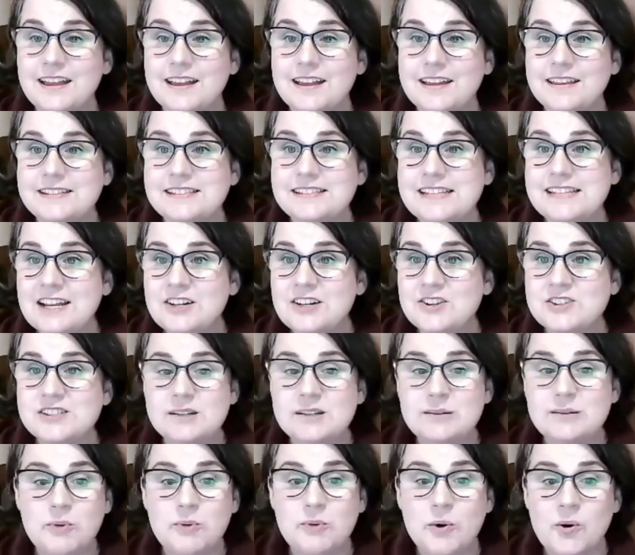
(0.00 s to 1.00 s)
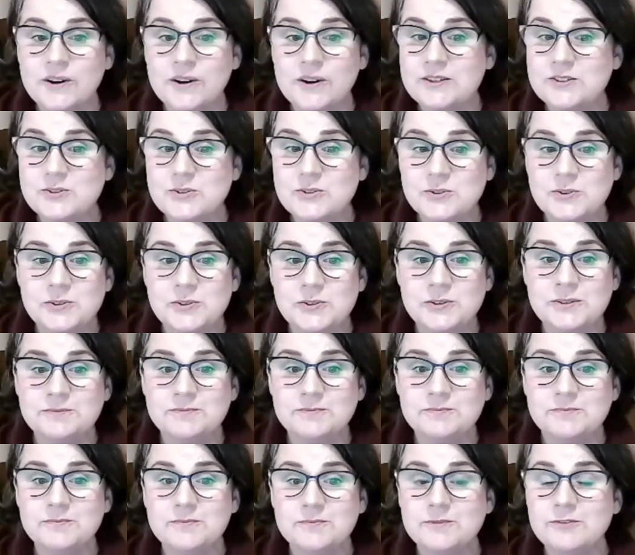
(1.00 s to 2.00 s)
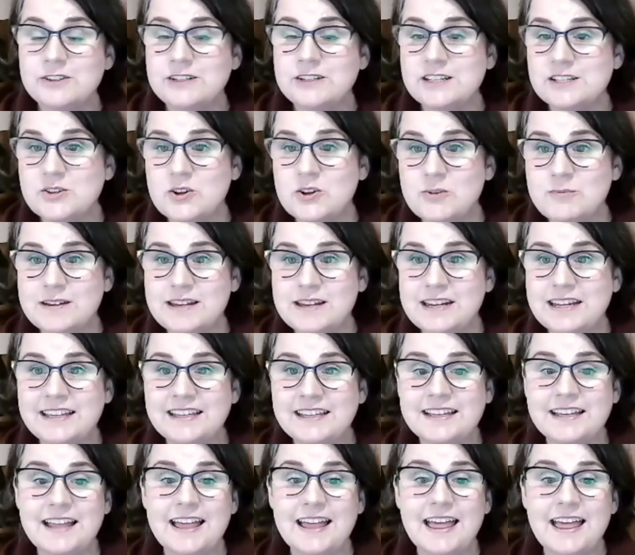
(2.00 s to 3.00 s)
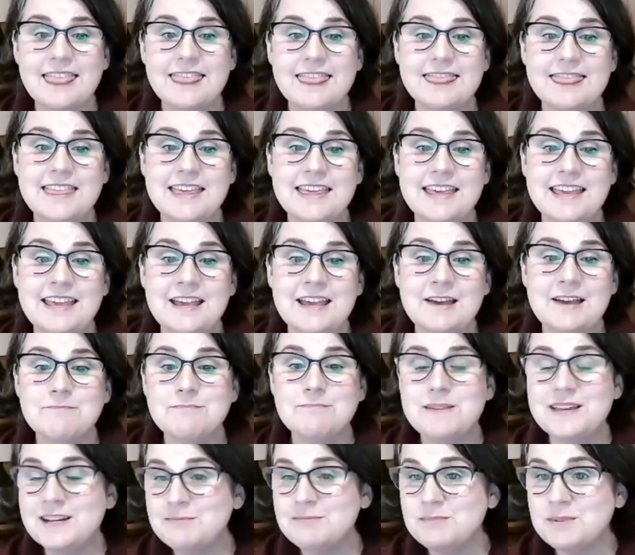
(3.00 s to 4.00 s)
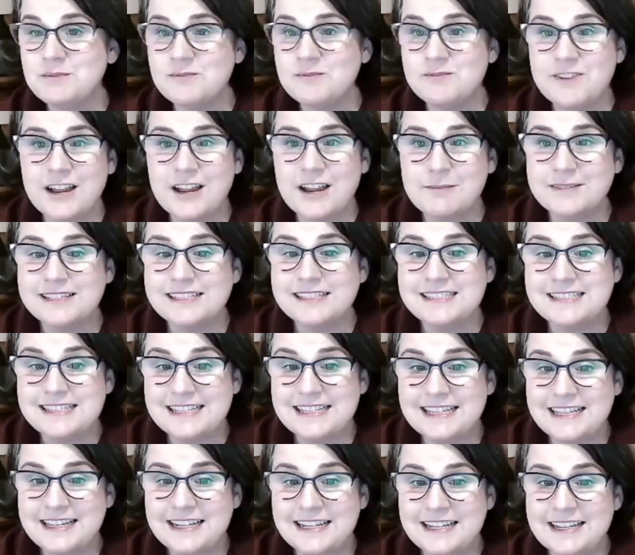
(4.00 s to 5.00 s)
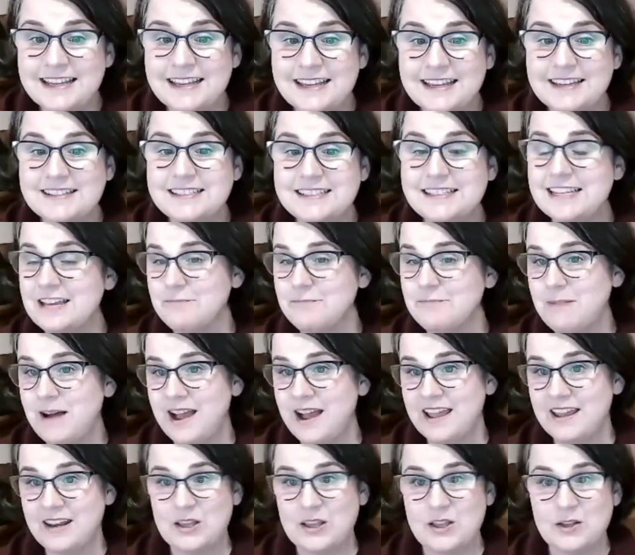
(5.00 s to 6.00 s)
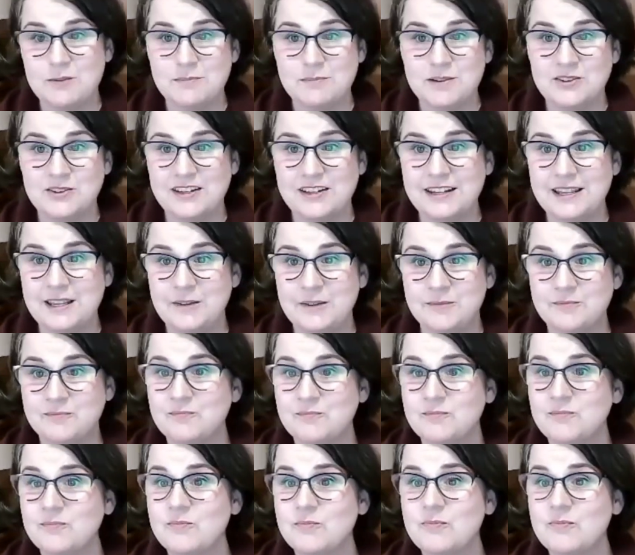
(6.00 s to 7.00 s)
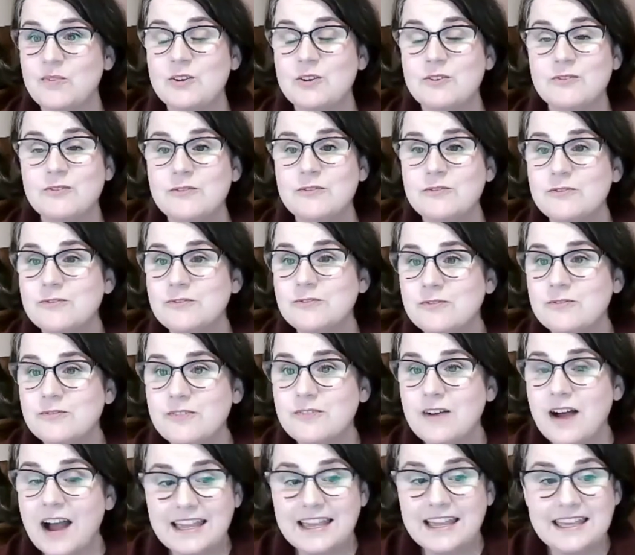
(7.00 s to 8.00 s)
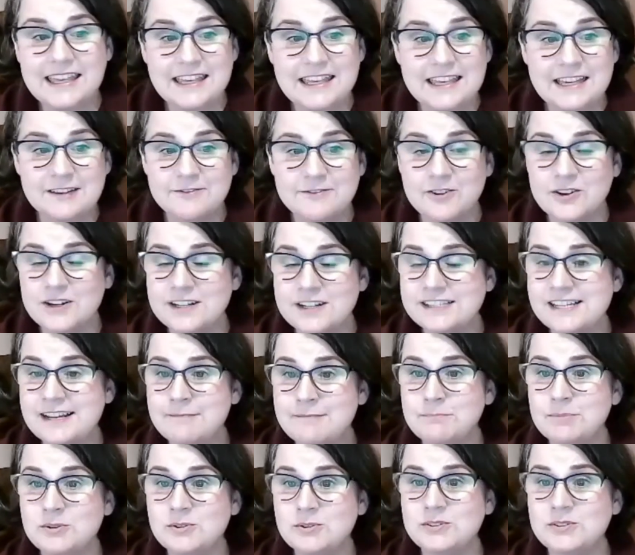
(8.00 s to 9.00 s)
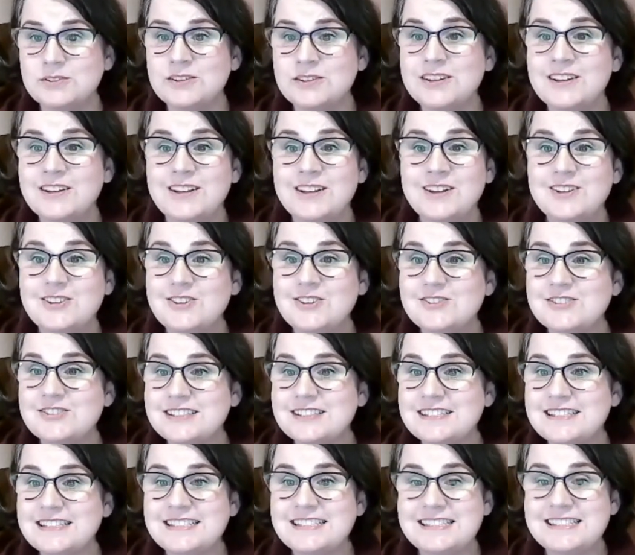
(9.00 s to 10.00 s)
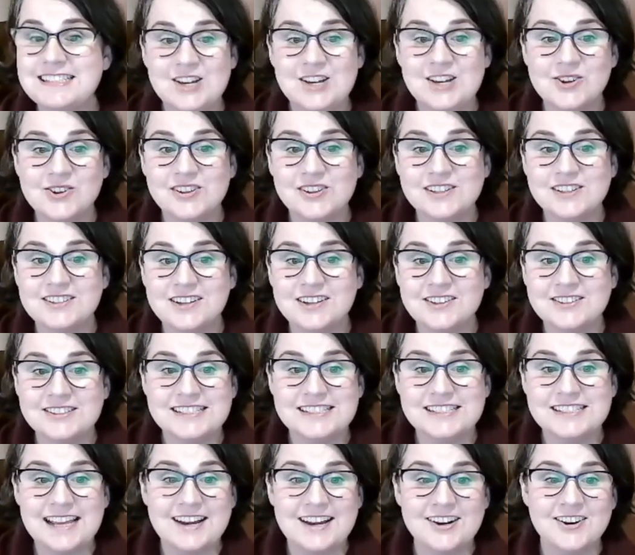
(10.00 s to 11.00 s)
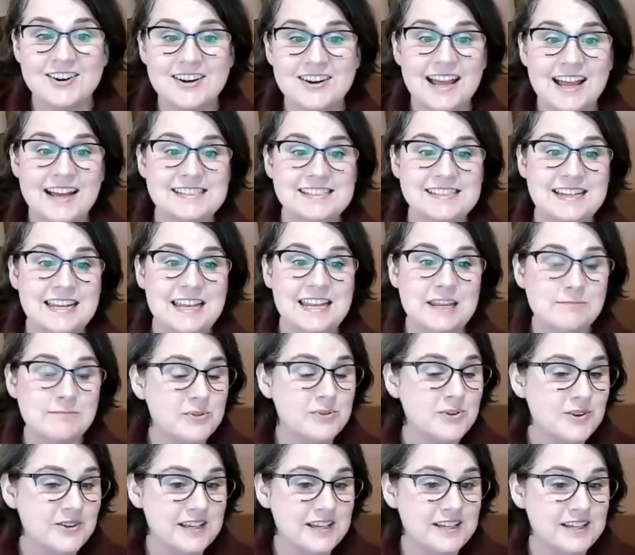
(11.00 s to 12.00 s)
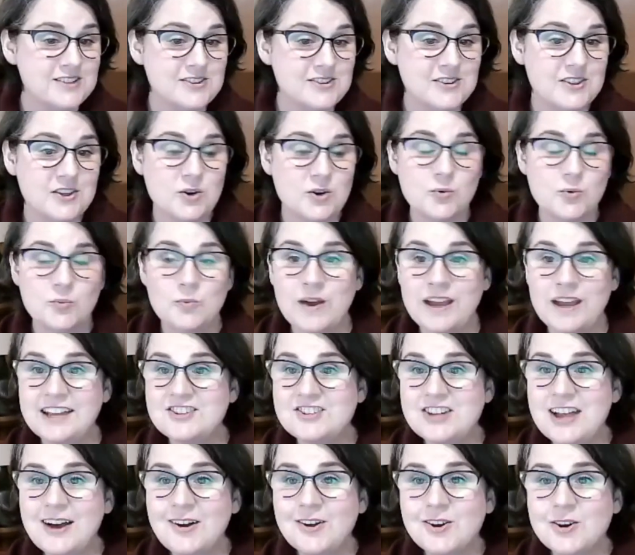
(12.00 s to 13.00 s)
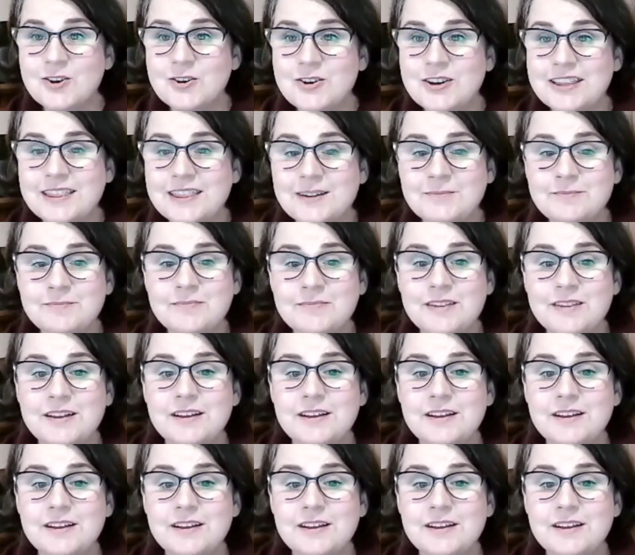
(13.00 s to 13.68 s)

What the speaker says: The standard's an important tool for determining the minimum families need to get by in a community. IKEA, for example, uses the single adult standard as an input into their wage algorithm